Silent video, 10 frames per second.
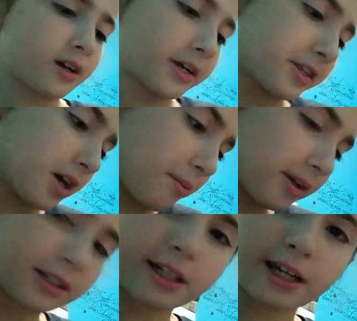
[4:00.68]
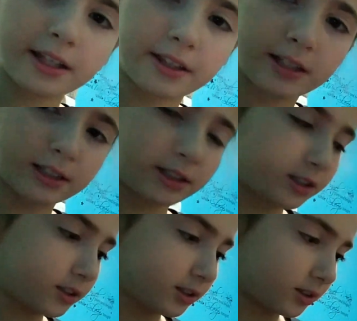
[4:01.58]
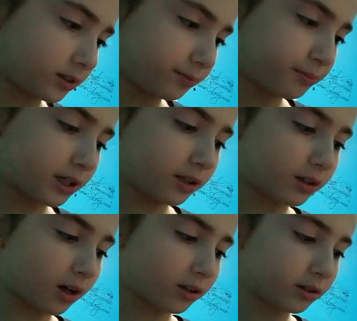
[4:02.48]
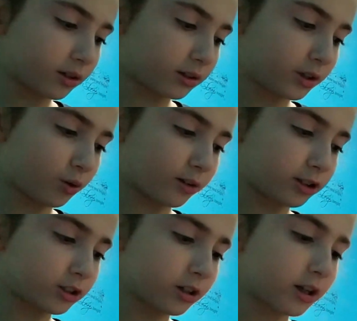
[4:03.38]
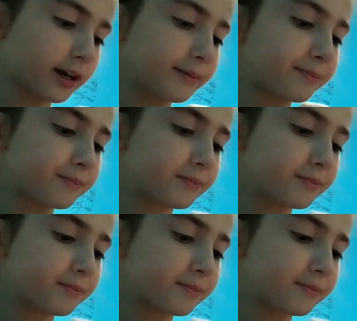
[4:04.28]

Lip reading: I think I'm going to take this pink color and the orange today.